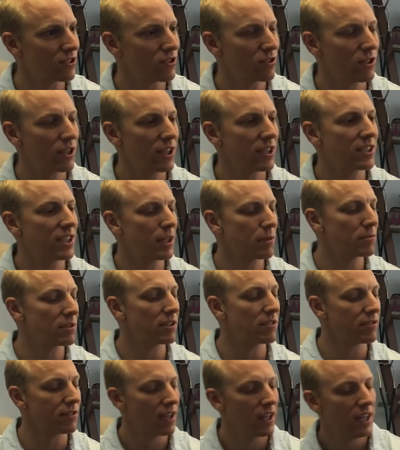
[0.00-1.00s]
So a lot of times,
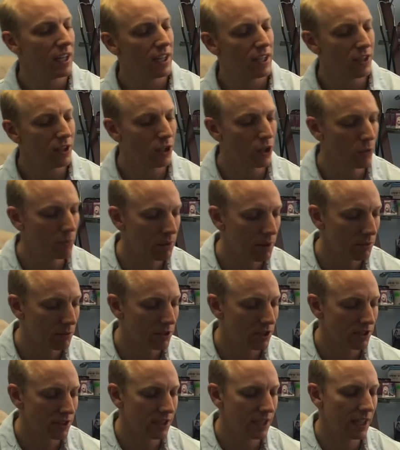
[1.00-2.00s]
if people
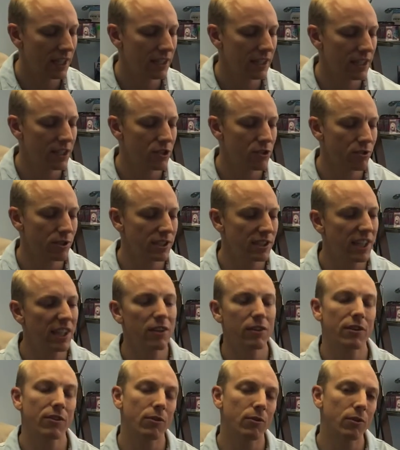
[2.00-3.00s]
just let injuries
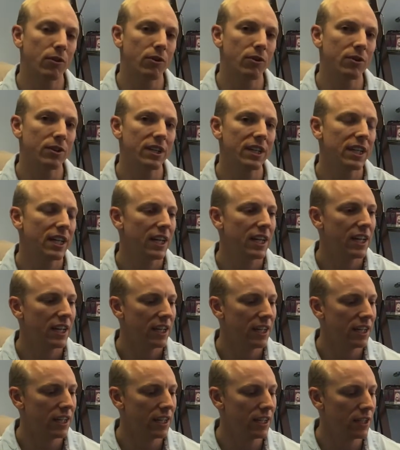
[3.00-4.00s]
heal on their own,
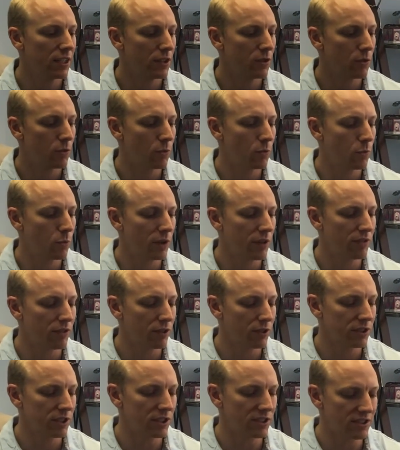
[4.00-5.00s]
we've
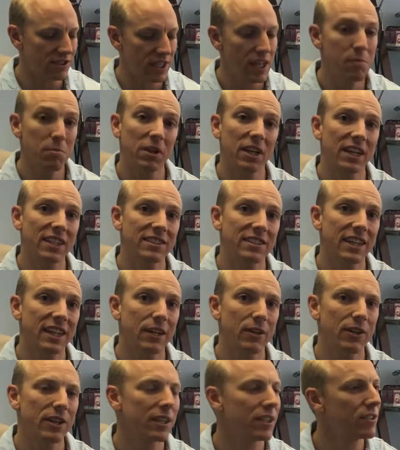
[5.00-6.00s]
learned to stabilize that
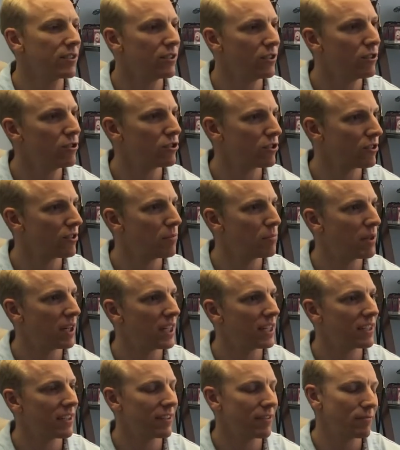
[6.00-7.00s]
area usually,
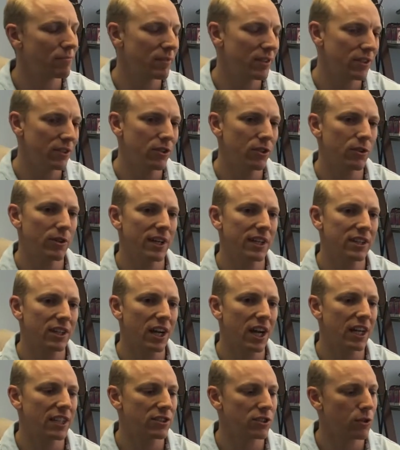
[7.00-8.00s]
but at the
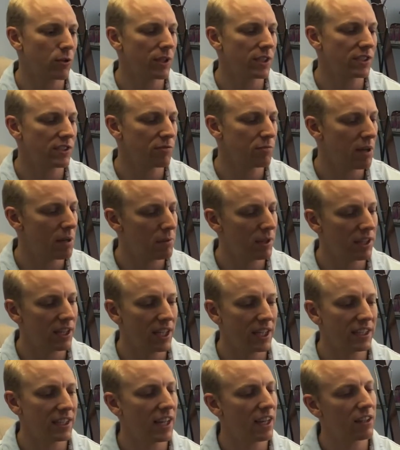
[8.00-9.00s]
consequence of maybe
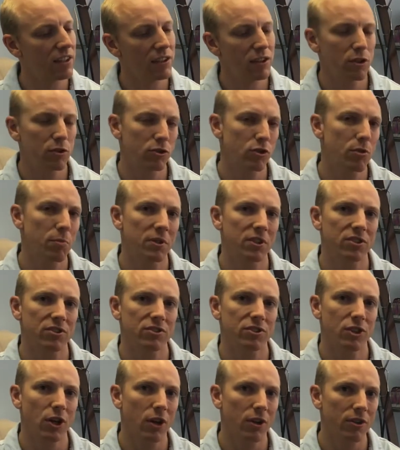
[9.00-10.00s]
laying down a little too much
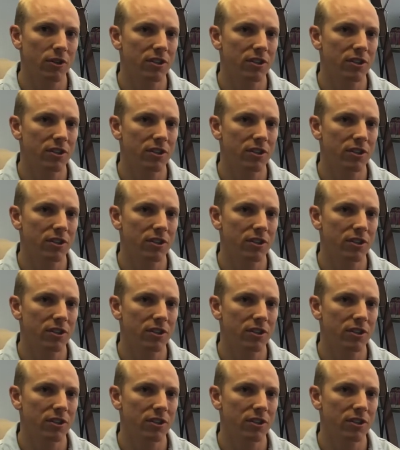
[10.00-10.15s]
scar